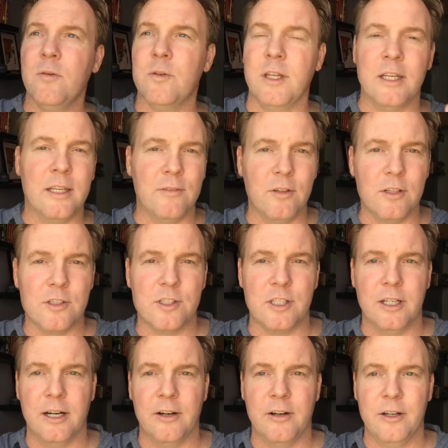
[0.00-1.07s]
they give you this
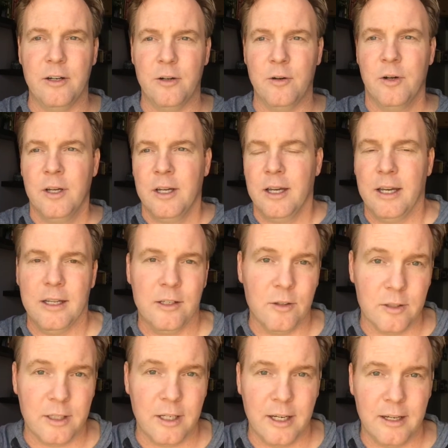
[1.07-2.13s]
scenario and
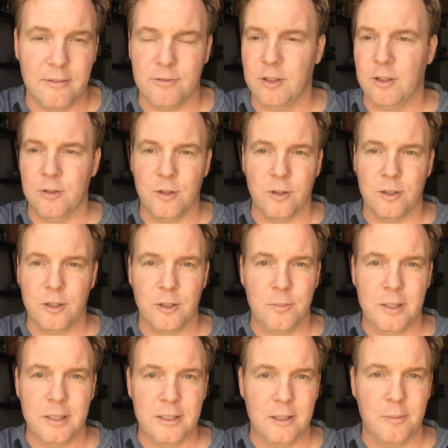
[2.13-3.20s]
you only have, you're only going
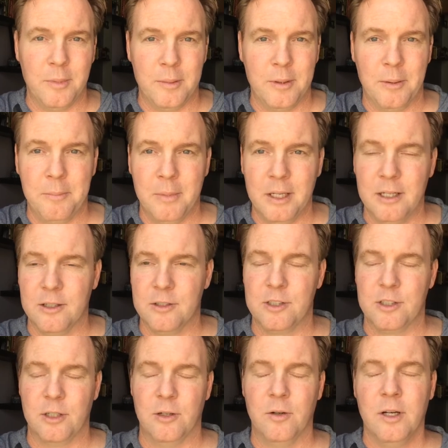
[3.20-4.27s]
to be in there maybe a minute or
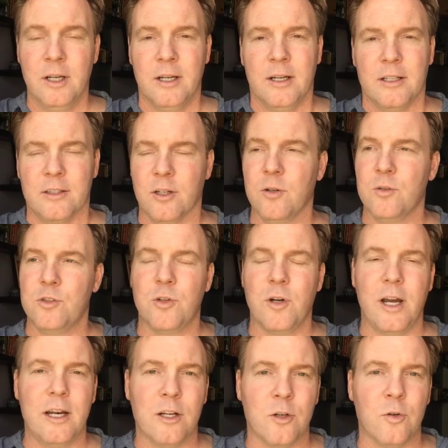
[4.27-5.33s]
so, don't
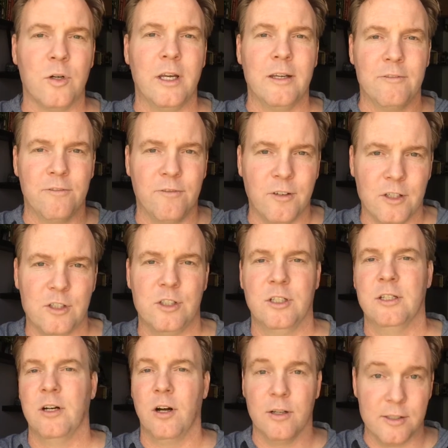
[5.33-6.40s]
try to create
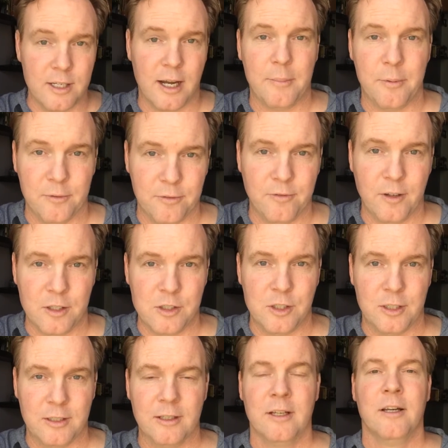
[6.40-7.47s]
fiction on top of
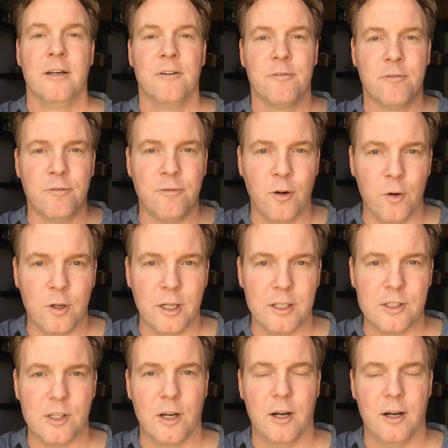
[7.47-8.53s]
fiction.
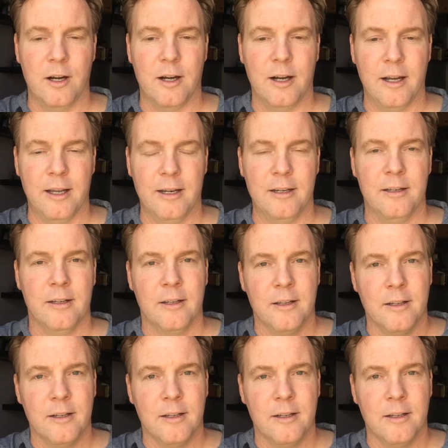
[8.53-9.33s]
Focus on